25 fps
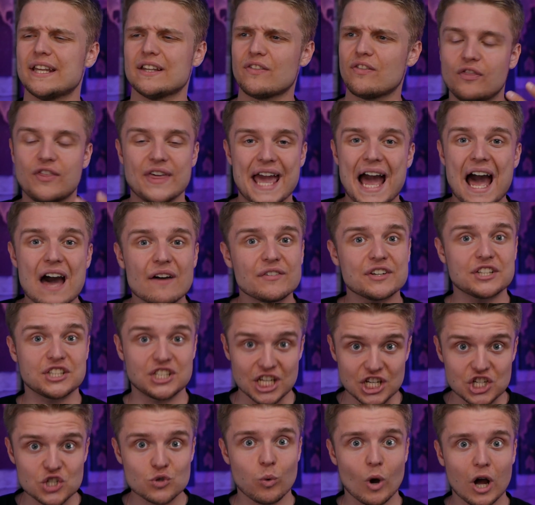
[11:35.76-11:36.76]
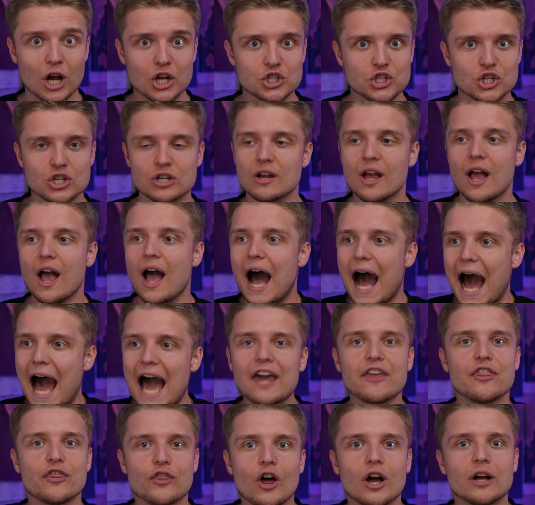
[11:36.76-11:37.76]
no. They have a dishwasher?
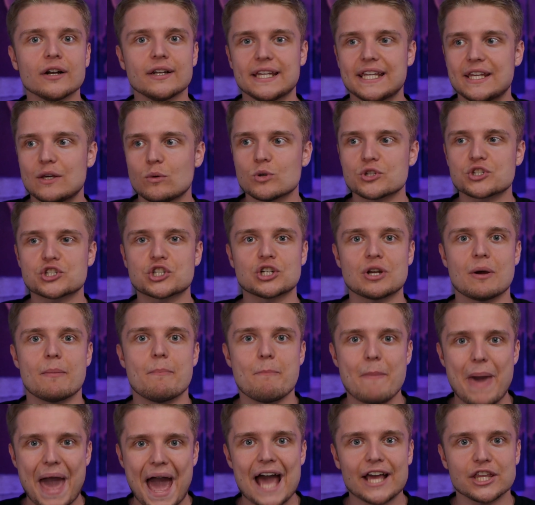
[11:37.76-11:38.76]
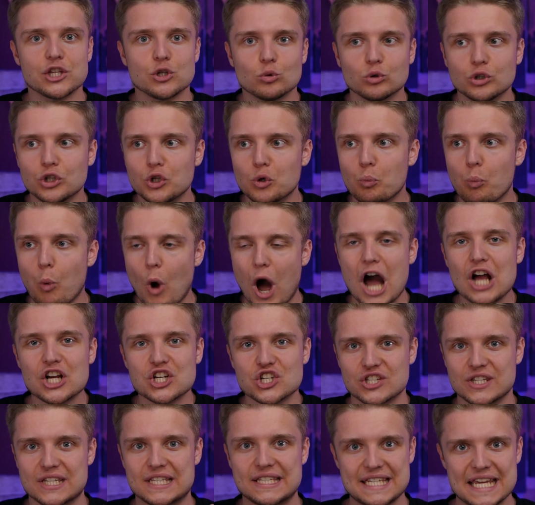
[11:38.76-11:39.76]
I thought he was gonna manually
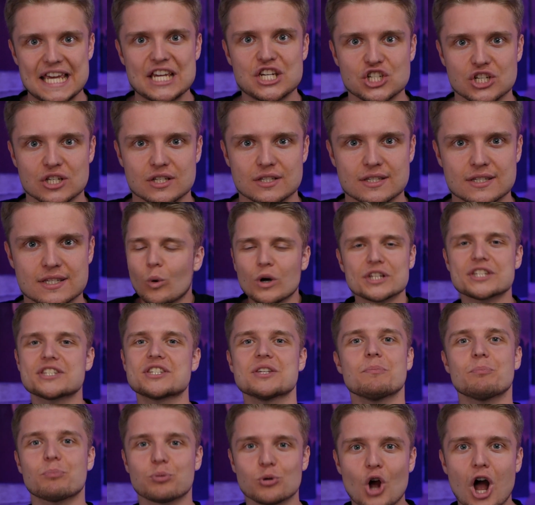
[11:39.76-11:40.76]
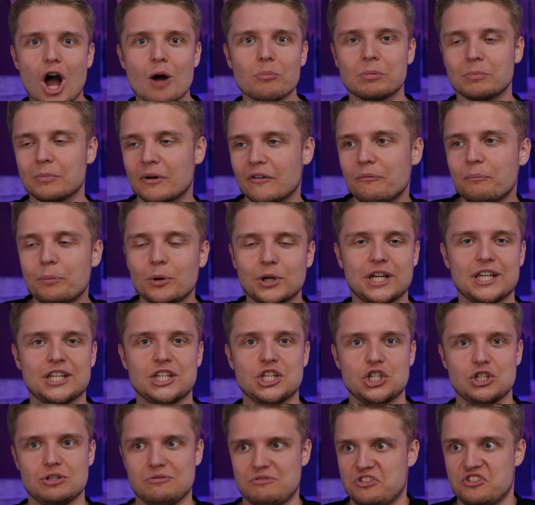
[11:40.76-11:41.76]
wash the dishes. What's the problem of
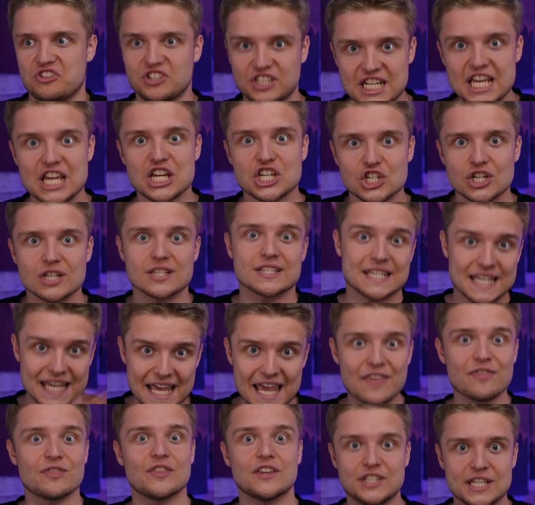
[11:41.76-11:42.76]
putting dishes in the